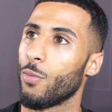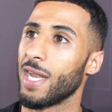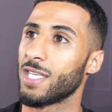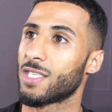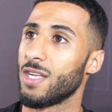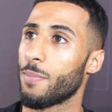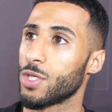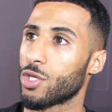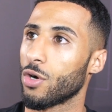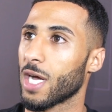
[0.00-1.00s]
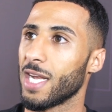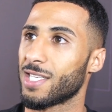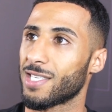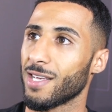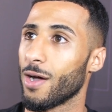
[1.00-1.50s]
when it's nip and tuck and
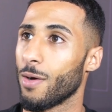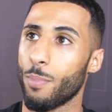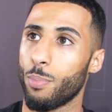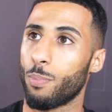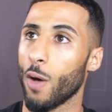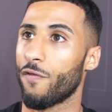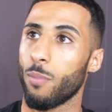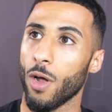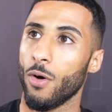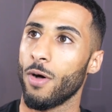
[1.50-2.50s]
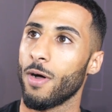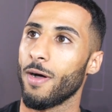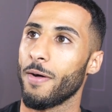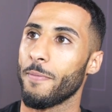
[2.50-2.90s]
it's blow for blow?